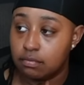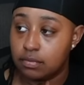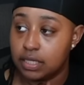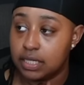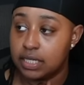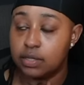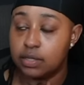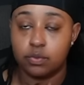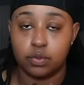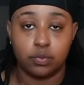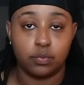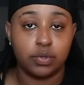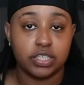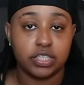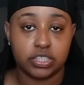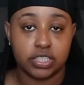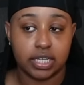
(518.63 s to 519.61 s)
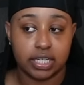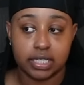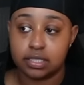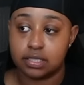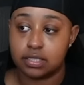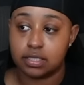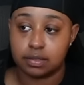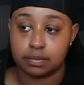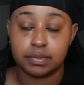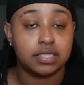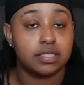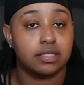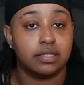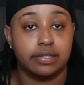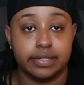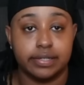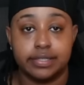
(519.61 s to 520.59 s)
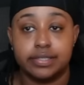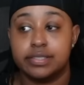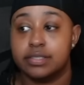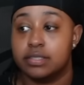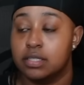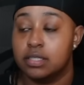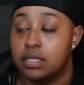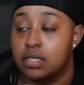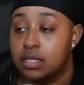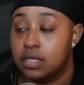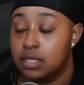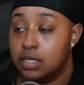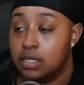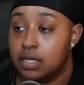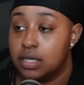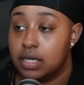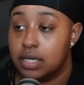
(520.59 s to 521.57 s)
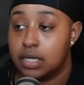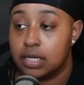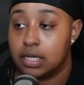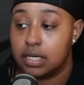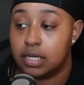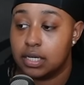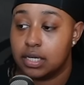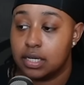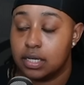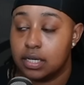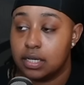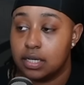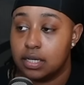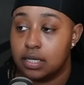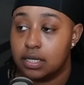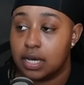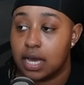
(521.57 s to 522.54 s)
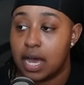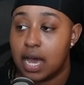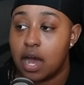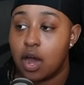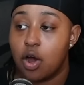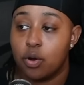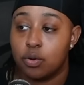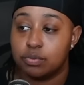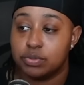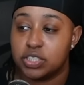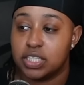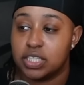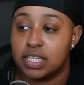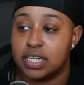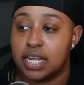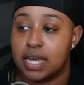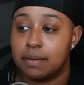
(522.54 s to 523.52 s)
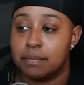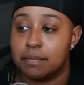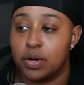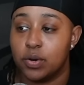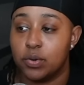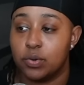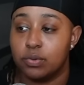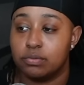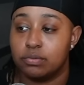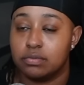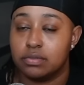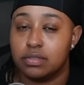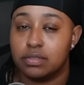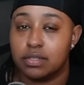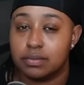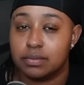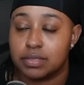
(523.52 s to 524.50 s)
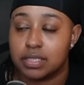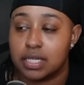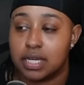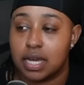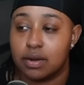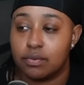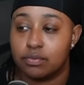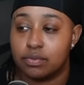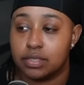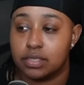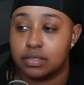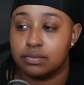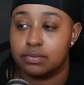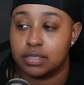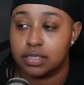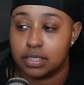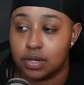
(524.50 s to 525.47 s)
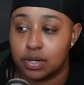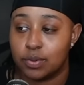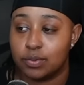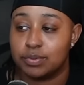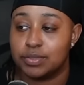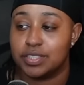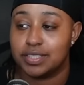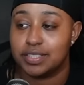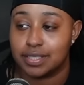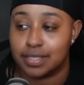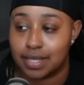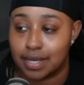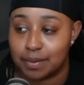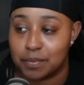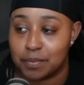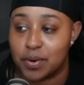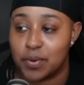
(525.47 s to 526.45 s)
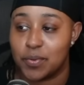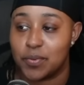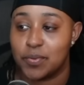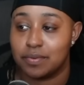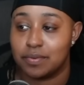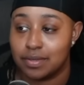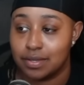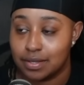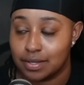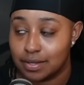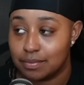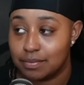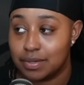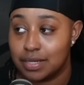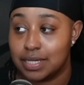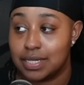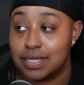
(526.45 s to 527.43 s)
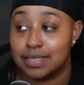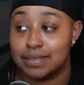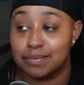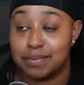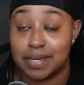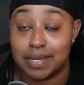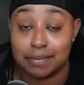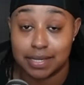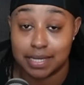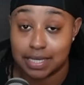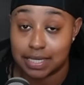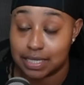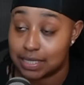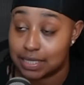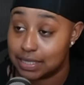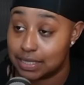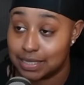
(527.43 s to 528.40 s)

And he would wish that he took me serious. And uh, I hope she in that mode. You know what I'm saying? I really, really hope she's in that mode. Because, baby,